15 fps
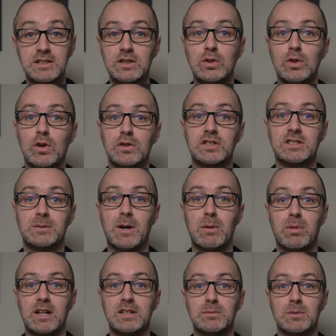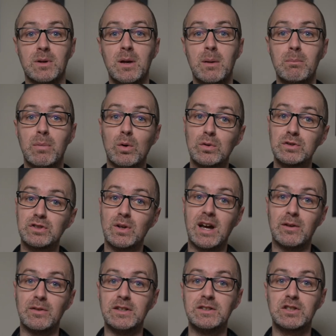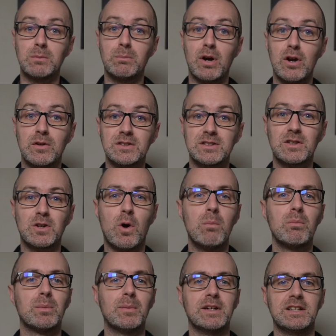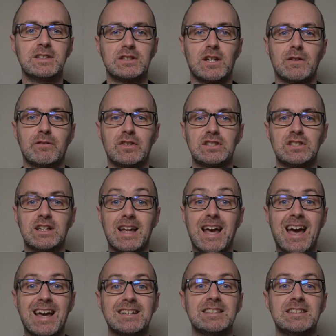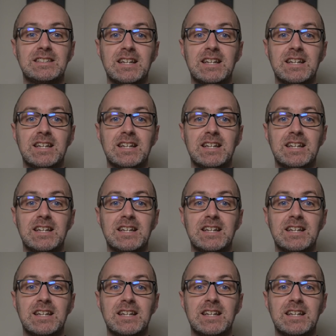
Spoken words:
is not just about placement, but also how these components complement each other visually and in